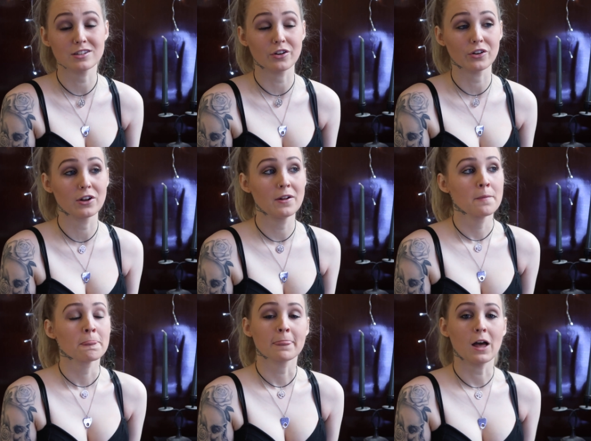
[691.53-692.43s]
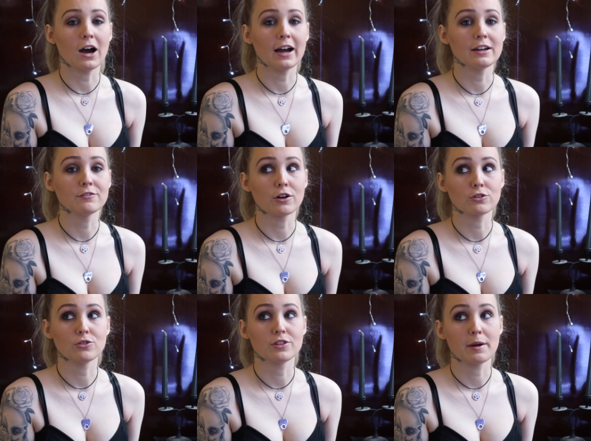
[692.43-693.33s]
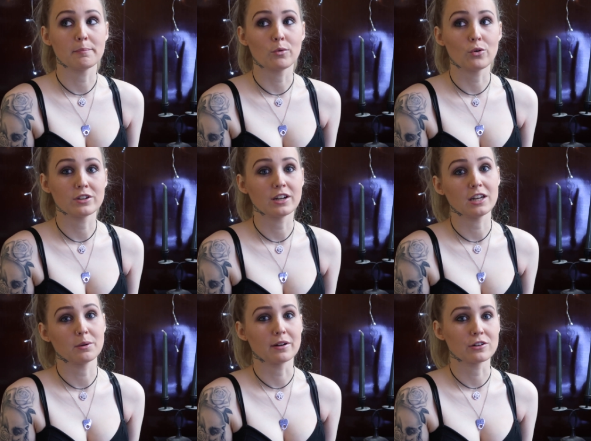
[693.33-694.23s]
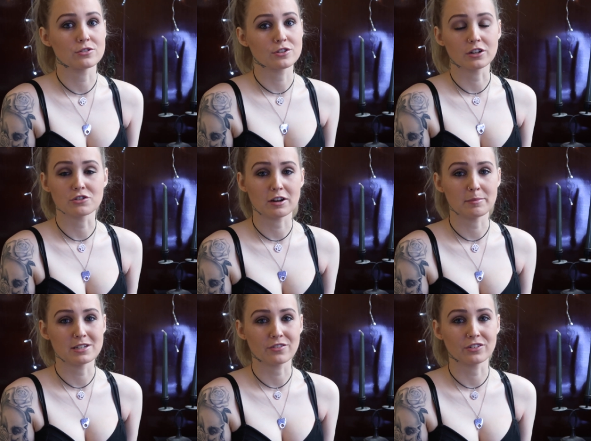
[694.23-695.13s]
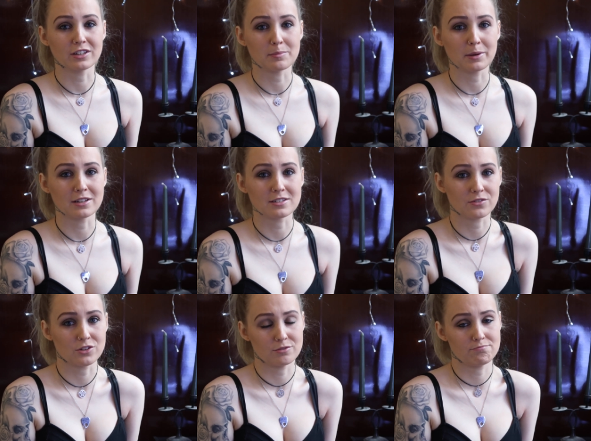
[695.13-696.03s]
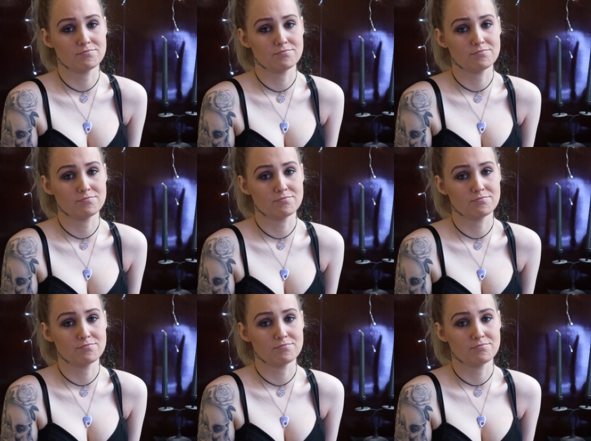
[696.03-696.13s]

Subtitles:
So I value them more than anyone who's going to treat me differently because of the